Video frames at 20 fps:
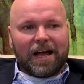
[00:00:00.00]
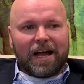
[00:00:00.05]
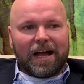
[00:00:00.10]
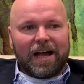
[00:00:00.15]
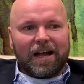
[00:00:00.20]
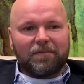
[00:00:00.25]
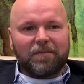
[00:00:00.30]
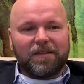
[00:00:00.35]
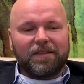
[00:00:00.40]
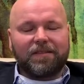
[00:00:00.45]

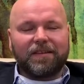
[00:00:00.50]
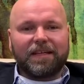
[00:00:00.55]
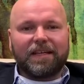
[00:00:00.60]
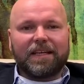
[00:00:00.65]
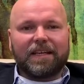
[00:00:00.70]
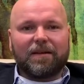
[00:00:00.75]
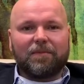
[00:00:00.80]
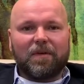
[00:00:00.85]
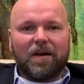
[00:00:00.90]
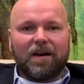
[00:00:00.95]
I've been
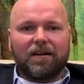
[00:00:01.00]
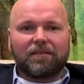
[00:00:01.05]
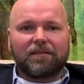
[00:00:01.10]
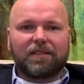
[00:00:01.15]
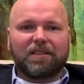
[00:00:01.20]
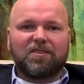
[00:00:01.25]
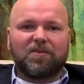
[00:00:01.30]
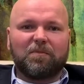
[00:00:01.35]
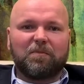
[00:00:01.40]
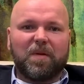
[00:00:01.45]
thinking about
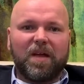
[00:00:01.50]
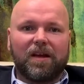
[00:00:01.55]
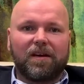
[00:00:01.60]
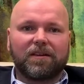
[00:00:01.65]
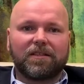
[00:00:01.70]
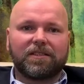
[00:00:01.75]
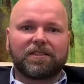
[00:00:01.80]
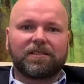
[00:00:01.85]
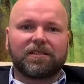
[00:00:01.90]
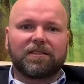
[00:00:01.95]

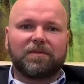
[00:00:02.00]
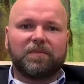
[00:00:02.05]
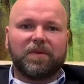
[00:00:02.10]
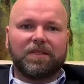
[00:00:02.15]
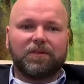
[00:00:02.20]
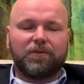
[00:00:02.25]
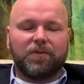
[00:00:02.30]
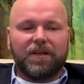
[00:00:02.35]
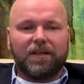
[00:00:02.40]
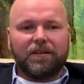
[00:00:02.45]
comparison
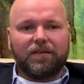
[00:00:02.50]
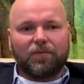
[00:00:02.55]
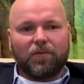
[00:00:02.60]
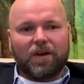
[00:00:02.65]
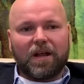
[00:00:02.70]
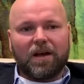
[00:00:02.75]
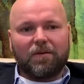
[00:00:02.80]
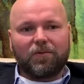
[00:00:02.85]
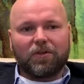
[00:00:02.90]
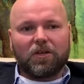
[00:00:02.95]
between what
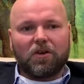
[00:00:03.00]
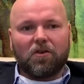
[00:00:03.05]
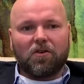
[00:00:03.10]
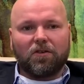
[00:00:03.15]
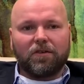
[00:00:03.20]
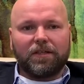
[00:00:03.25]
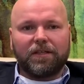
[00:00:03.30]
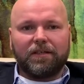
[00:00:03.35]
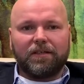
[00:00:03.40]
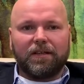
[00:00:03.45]
I would
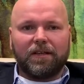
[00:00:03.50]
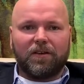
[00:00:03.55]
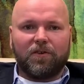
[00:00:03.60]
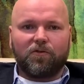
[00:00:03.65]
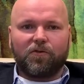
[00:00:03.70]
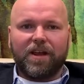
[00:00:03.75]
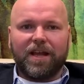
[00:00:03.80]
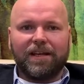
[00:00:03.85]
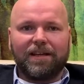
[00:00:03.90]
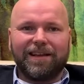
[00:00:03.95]
call the
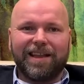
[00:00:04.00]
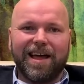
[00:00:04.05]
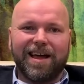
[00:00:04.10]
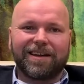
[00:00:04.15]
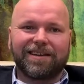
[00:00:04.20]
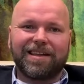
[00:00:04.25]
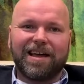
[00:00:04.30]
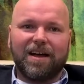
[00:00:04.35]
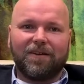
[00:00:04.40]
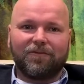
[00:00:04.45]
Great
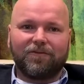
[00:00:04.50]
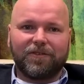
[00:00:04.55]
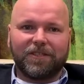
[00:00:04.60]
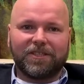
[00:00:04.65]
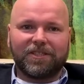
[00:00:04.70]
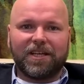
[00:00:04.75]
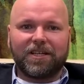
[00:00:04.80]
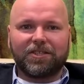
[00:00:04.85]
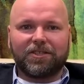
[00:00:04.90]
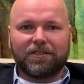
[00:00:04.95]
Lockdown
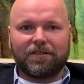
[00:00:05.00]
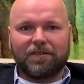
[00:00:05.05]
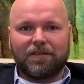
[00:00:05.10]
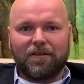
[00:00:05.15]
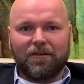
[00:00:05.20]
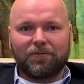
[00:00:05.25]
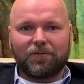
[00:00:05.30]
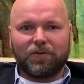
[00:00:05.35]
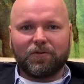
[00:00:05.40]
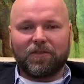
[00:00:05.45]
Recession
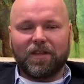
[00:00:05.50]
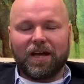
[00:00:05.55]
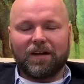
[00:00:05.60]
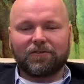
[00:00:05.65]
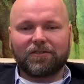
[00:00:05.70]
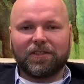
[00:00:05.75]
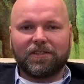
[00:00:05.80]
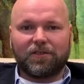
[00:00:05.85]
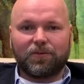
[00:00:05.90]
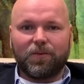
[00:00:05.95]
of
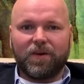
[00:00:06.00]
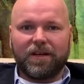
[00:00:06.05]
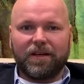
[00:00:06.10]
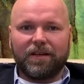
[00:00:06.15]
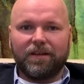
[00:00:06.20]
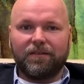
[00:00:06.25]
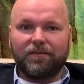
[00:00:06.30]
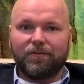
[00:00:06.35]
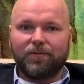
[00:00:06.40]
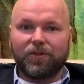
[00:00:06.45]

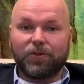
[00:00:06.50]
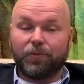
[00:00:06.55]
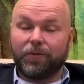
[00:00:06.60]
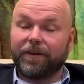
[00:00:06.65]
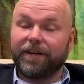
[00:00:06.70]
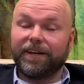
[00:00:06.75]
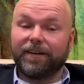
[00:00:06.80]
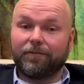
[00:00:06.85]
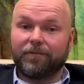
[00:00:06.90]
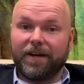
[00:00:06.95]
2020, which we're
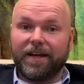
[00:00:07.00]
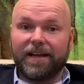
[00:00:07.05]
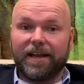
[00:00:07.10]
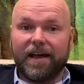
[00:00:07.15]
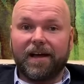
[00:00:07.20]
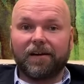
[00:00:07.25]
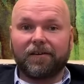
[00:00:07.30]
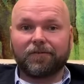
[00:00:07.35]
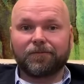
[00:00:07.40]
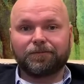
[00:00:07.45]
in right
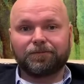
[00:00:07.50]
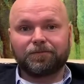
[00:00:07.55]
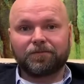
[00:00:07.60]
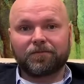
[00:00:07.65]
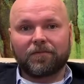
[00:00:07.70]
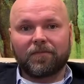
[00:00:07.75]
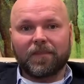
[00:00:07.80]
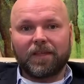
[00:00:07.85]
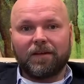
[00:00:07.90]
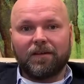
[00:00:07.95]
now,
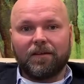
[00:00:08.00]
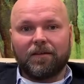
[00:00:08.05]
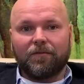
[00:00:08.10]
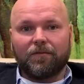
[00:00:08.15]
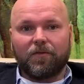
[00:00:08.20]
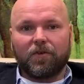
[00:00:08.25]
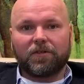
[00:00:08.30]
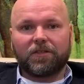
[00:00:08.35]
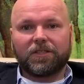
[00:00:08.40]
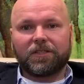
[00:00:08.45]

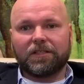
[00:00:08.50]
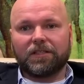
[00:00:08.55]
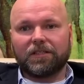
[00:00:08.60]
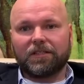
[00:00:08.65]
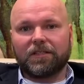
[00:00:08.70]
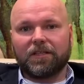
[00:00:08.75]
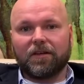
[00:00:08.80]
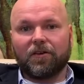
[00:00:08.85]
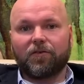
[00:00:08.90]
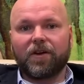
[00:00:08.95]
versus
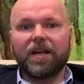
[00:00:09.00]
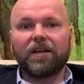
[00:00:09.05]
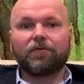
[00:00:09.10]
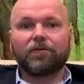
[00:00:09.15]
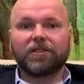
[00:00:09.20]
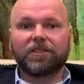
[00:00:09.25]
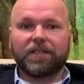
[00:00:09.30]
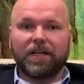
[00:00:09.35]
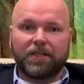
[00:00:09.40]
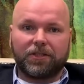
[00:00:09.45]
the Great
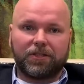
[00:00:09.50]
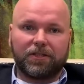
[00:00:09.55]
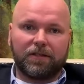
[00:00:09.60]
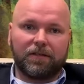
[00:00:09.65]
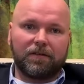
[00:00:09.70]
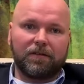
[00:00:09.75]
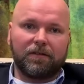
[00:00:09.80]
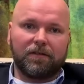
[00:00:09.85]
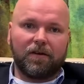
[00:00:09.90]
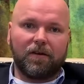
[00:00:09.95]

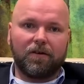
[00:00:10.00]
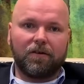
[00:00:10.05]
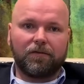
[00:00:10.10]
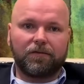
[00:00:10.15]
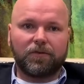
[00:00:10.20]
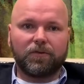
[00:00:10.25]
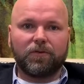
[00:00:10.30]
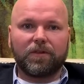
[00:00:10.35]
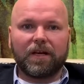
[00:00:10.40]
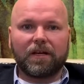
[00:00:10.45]
Recession of
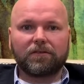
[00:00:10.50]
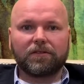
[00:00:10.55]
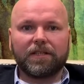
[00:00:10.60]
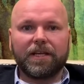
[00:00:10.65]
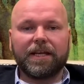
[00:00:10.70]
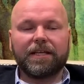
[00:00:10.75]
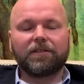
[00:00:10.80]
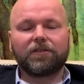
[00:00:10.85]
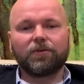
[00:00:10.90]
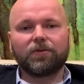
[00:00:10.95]

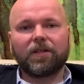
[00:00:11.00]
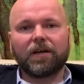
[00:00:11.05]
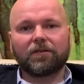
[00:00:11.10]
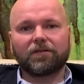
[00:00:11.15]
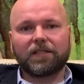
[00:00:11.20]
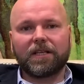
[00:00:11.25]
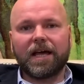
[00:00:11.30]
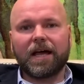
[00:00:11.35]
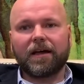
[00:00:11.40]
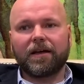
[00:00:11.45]
2008 and
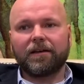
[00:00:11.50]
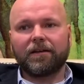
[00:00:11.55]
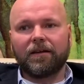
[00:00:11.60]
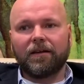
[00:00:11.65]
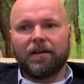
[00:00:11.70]
2009,